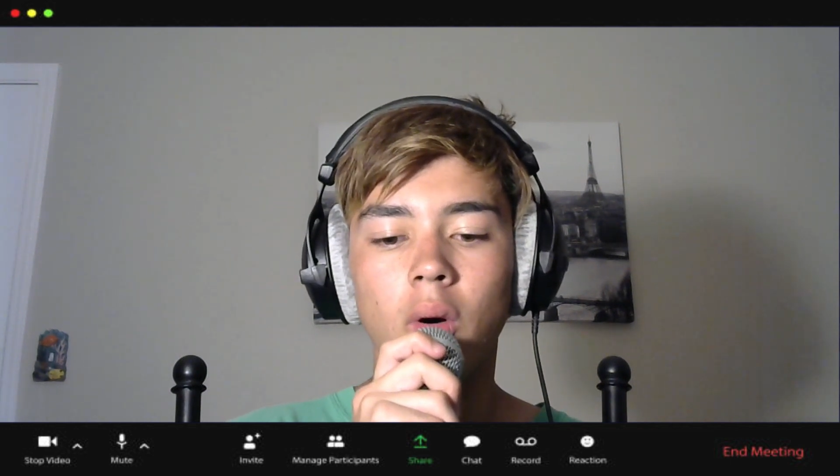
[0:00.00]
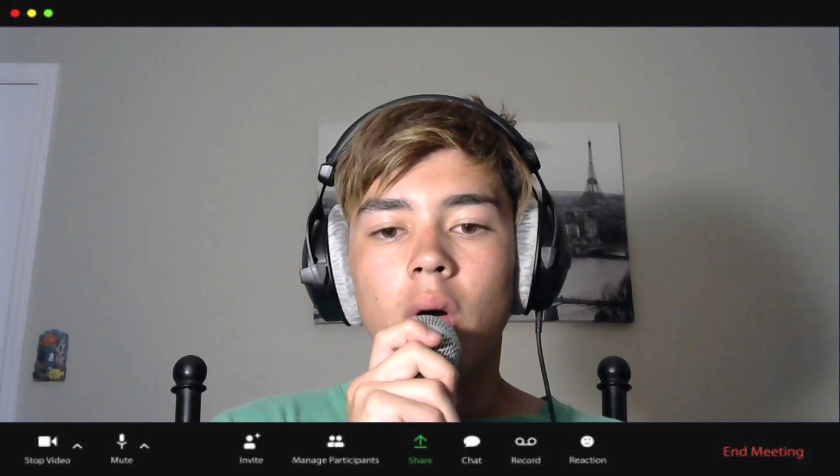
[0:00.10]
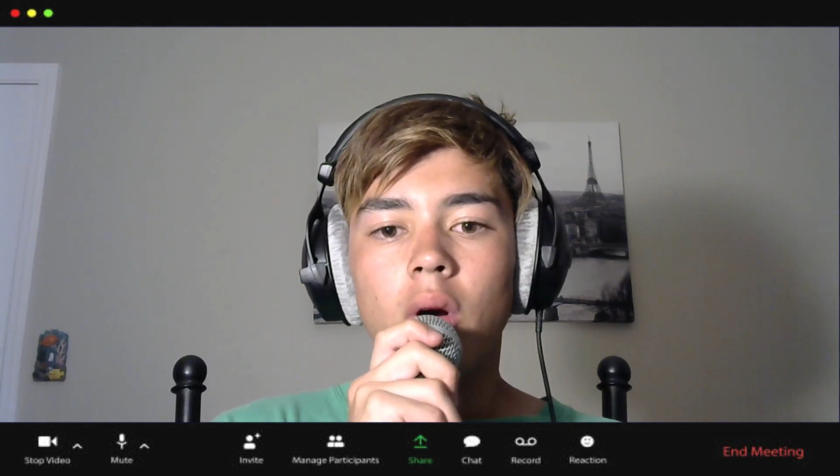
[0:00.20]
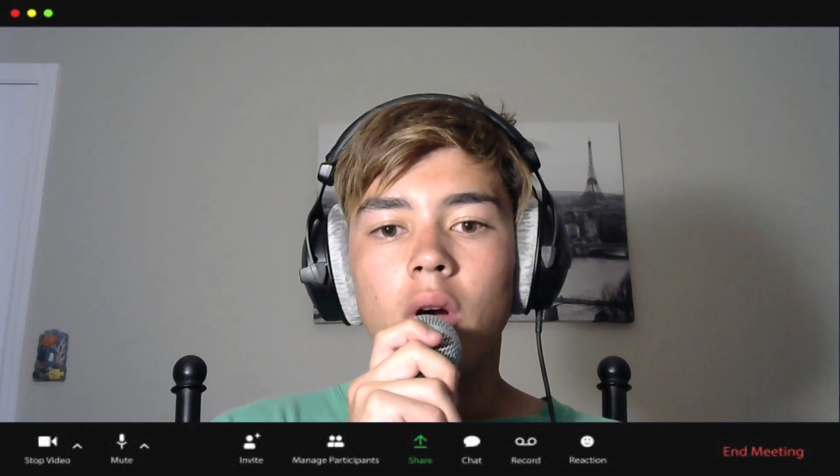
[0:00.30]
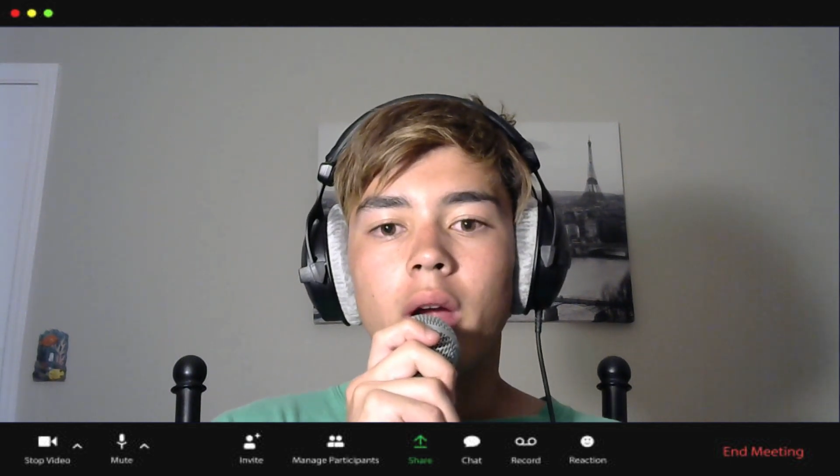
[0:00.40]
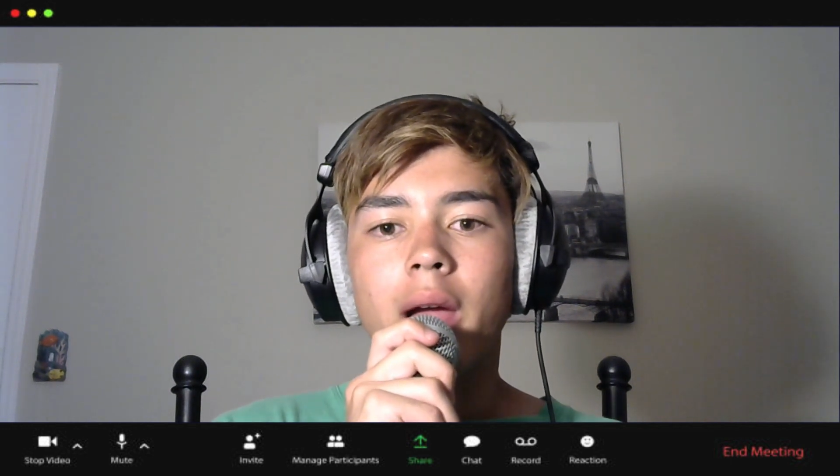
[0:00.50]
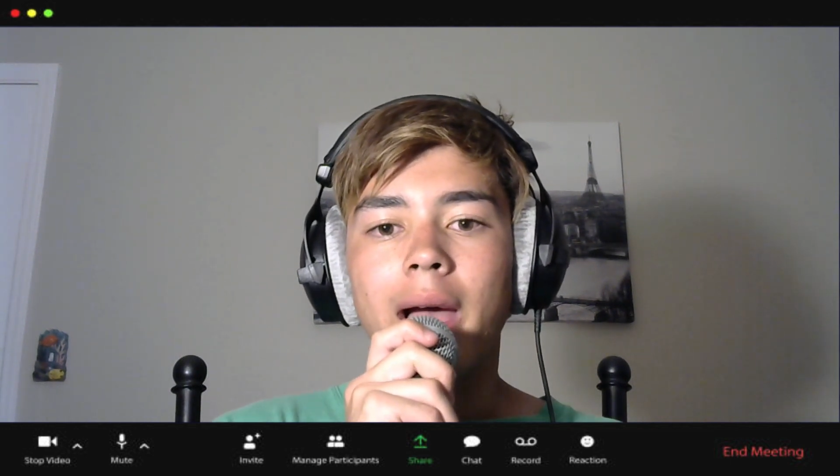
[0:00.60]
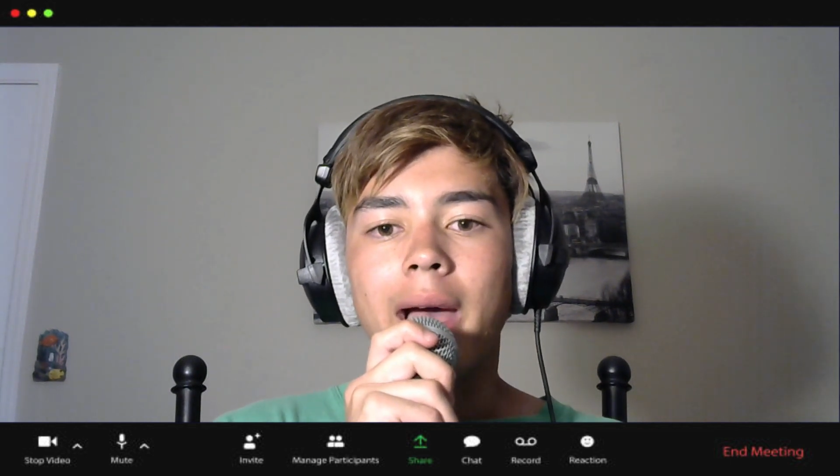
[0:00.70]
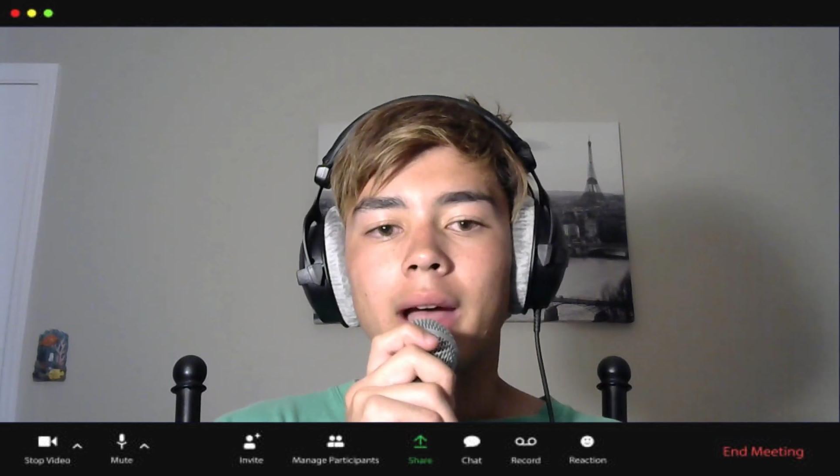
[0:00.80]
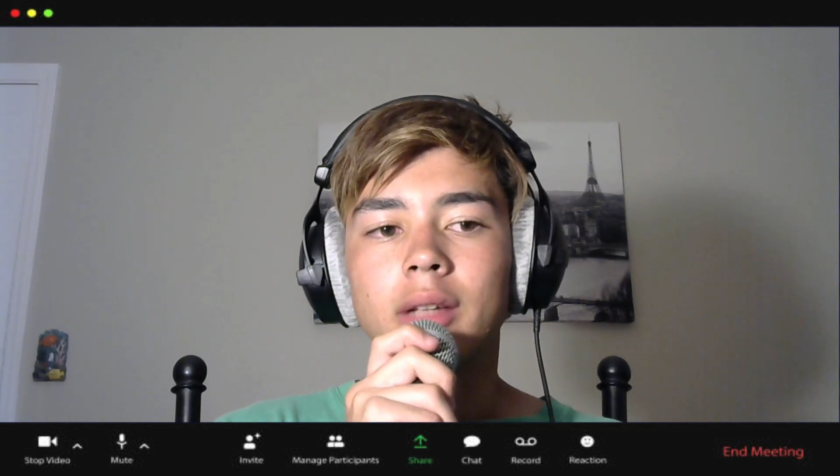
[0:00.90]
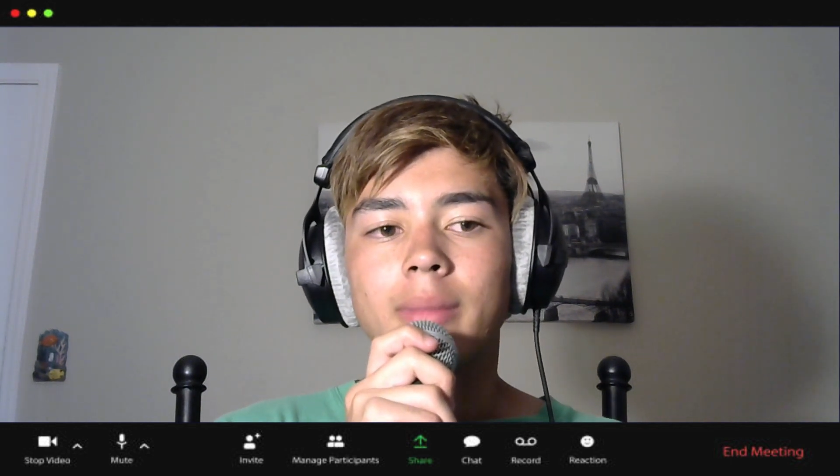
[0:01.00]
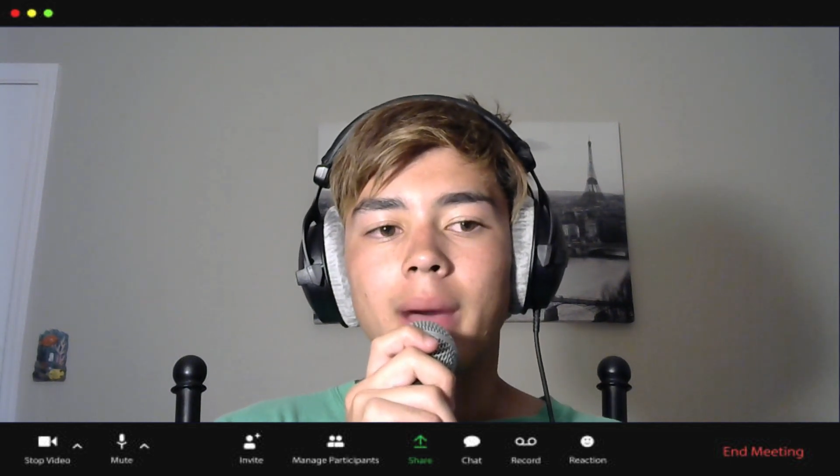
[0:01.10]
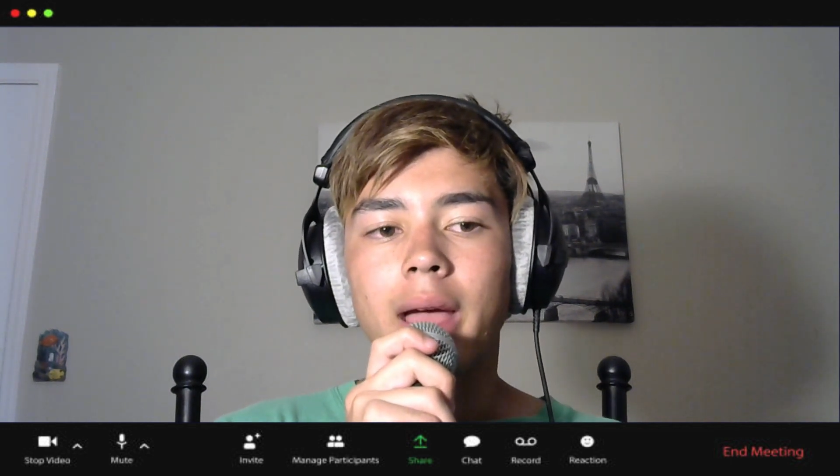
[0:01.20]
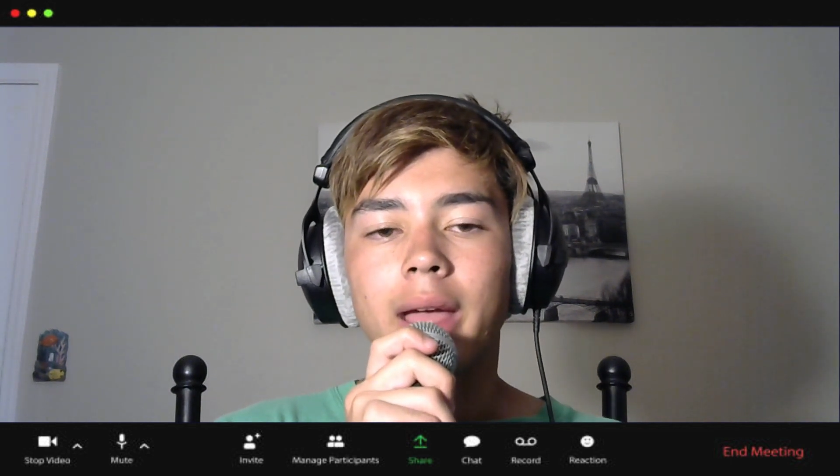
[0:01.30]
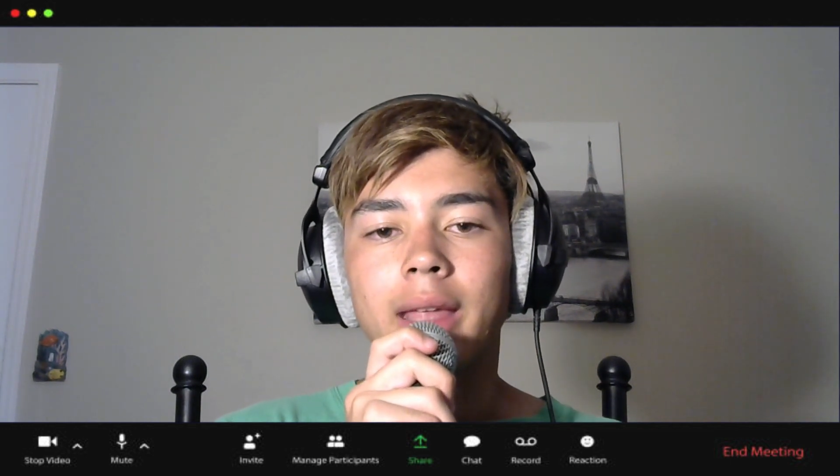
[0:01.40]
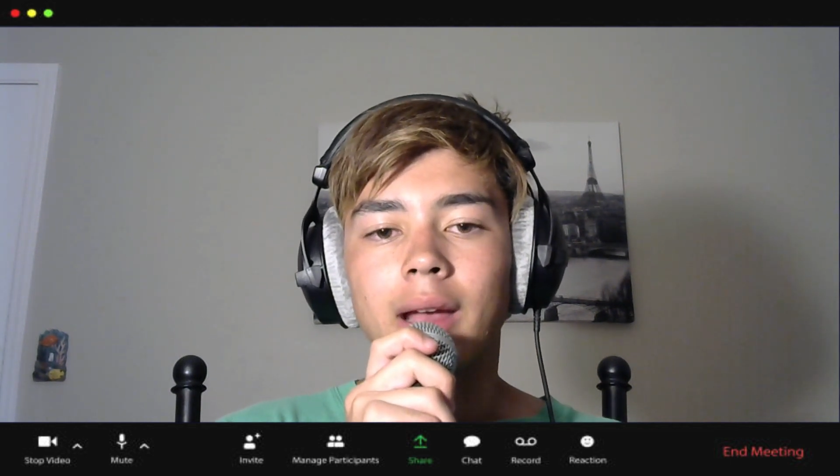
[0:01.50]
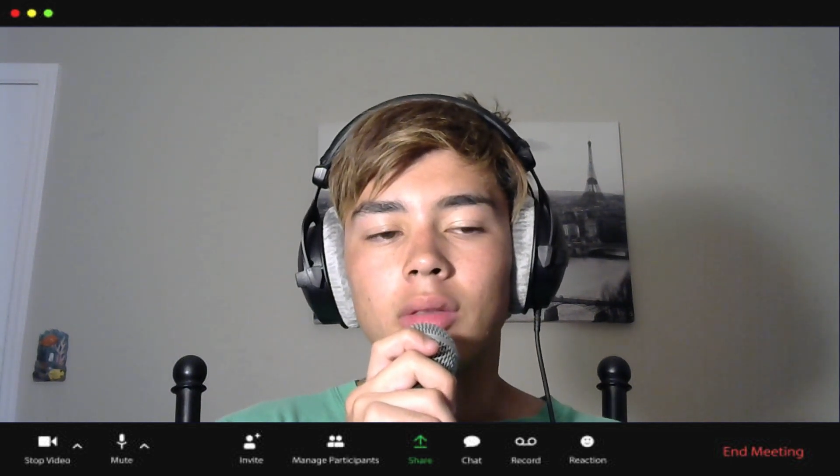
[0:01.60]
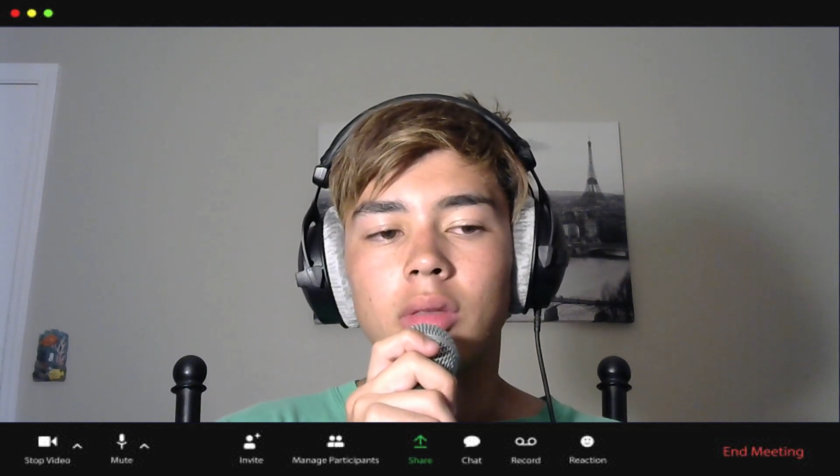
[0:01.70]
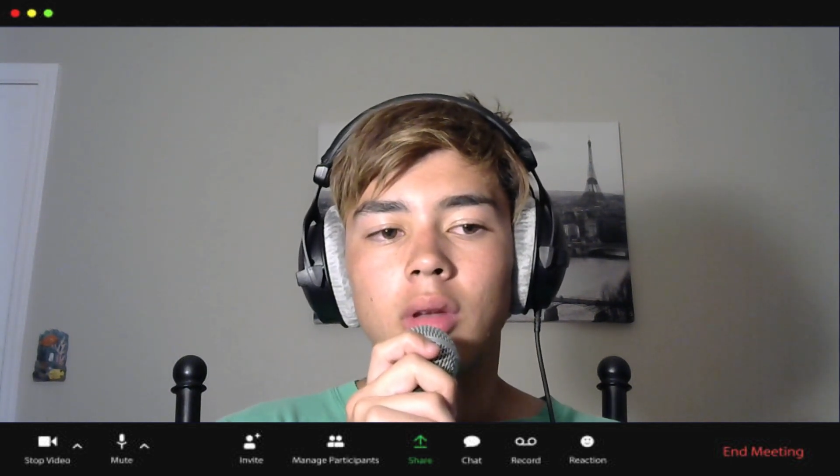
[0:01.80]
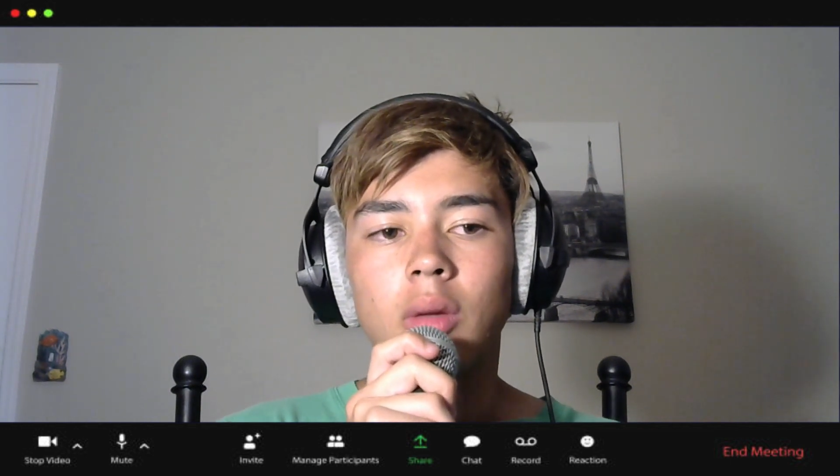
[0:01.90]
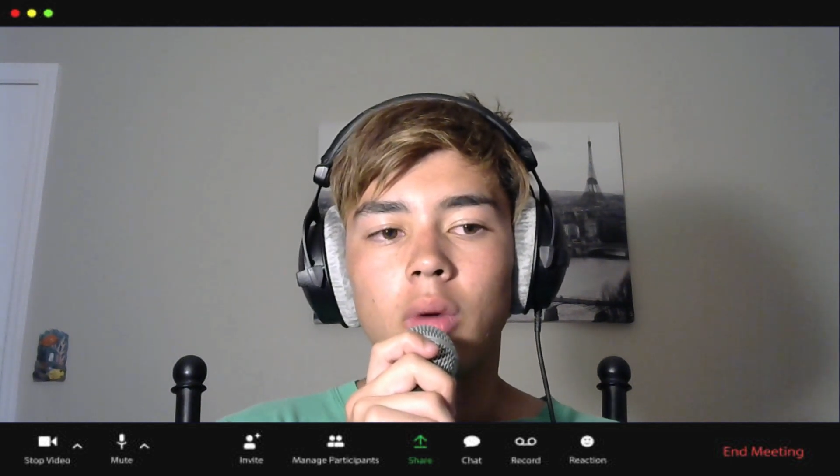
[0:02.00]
or add my account to the